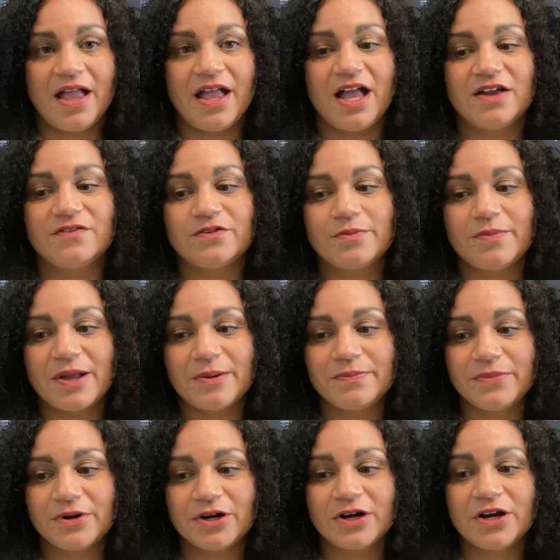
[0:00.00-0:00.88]
And
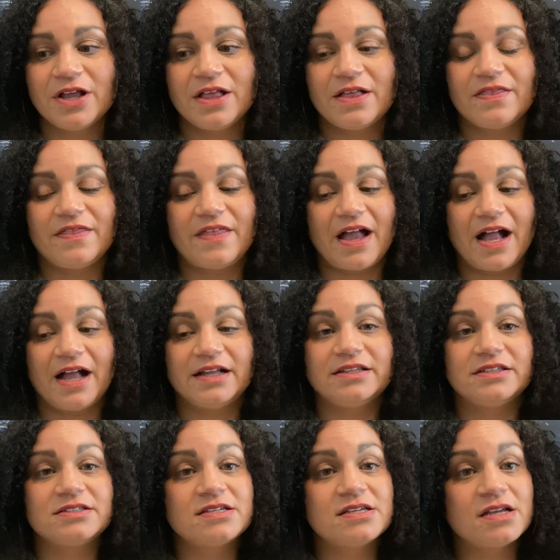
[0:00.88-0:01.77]
remember
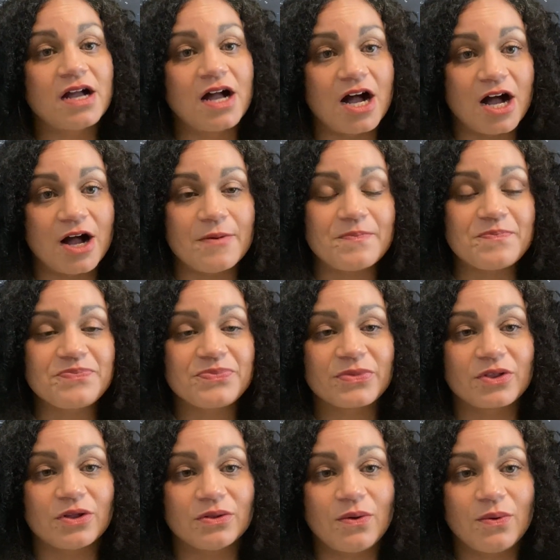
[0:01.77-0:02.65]
that
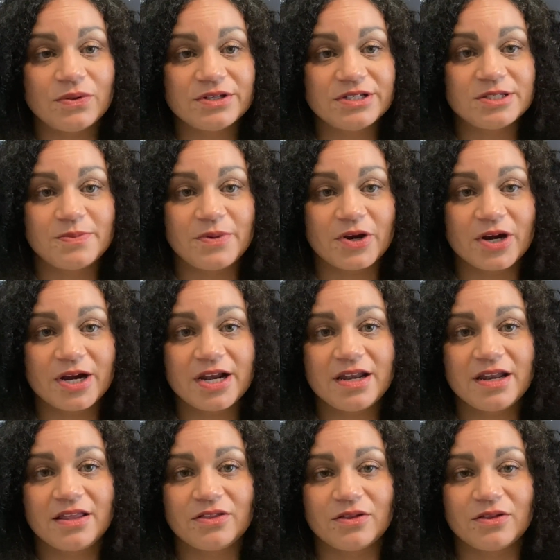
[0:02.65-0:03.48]
the Holy Spirit,